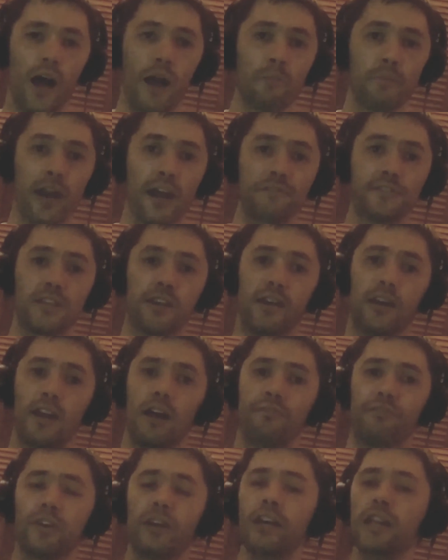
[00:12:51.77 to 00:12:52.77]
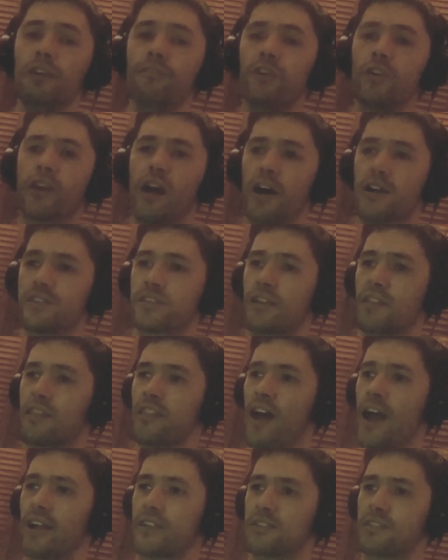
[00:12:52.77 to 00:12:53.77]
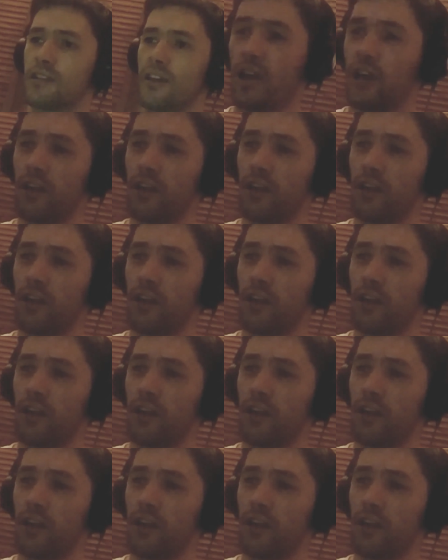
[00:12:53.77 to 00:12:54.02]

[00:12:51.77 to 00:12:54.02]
I'm going to have to love and leave you guys at that.